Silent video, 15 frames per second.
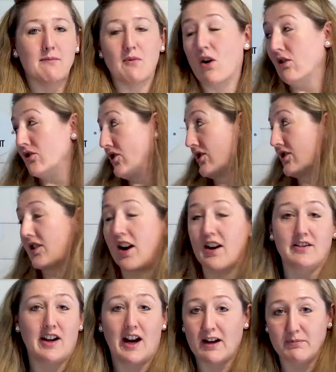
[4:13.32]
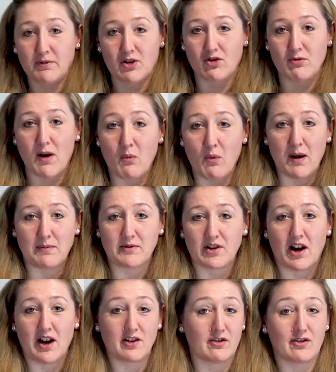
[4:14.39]
Or just contact me through my
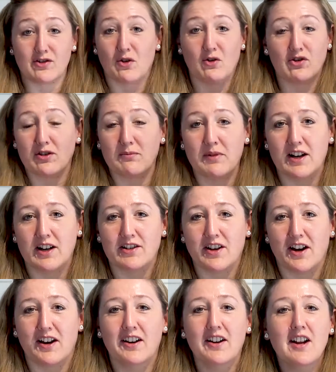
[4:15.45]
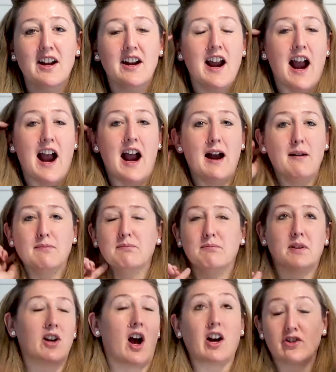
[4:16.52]
website or social media.
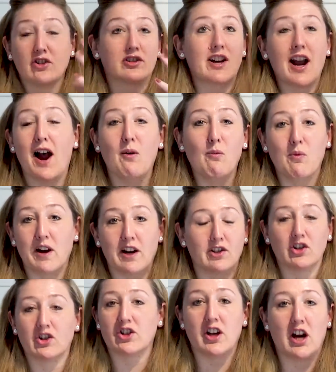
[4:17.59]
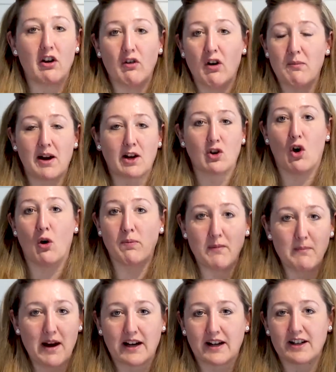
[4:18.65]
Because I just can't wait to share all my coping
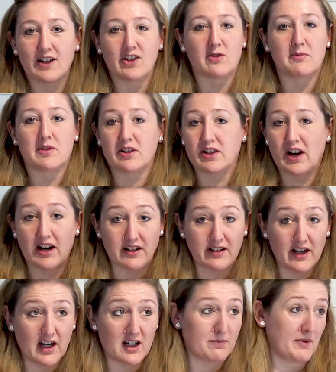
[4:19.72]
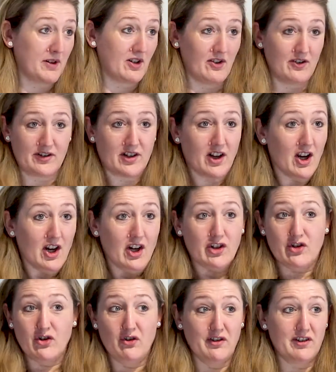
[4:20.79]
mechanisms and techniques, because
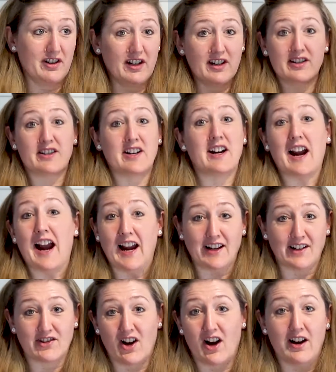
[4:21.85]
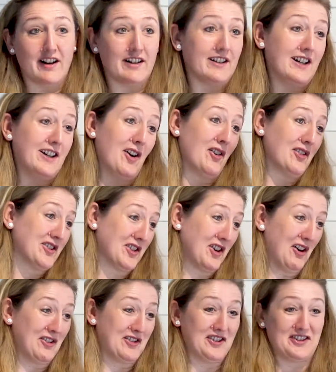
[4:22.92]
during this day, anxiety,
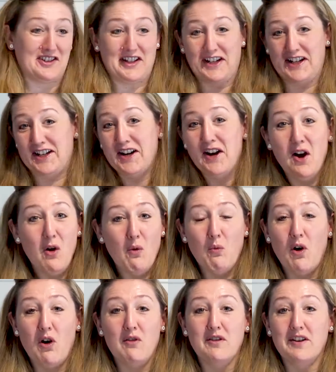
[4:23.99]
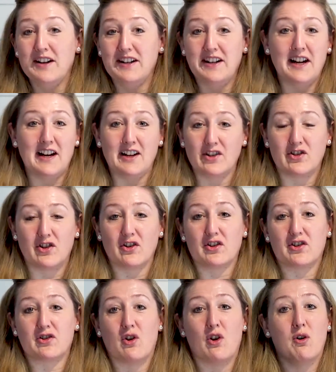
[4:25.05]
uncertainty, worry is
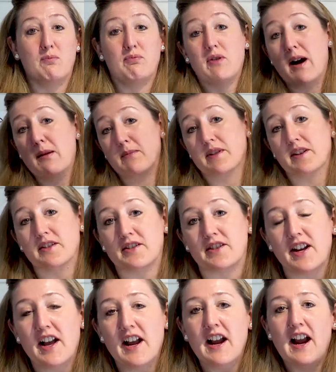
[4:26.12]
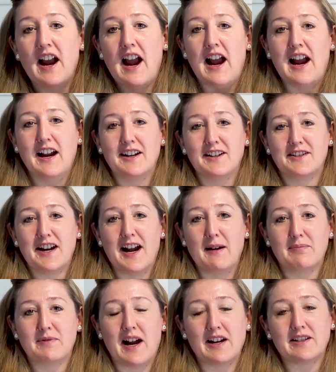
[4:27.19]
just so prominent. And
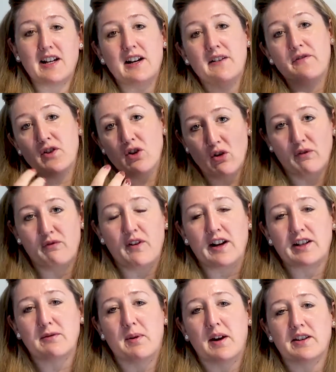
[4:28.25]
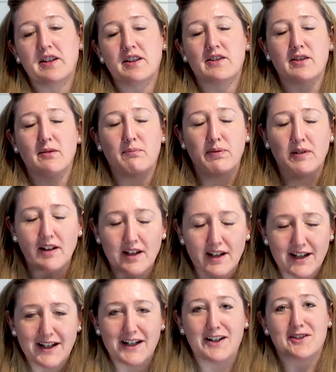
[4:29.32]
that if you're affected by this, then
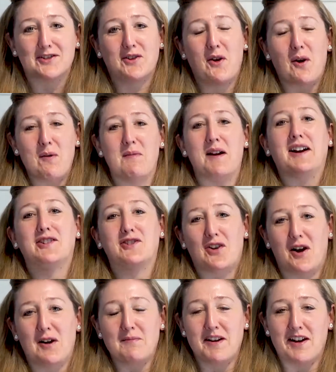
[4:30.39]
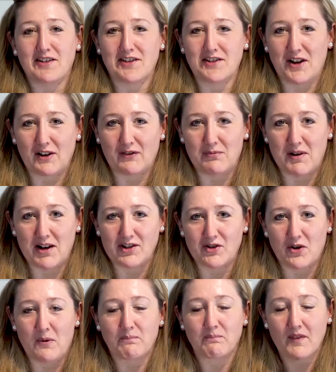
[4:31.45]
please come and join me on the night for my
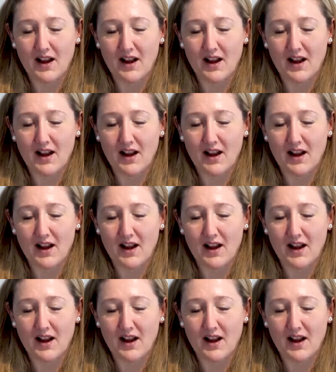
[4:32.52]
show.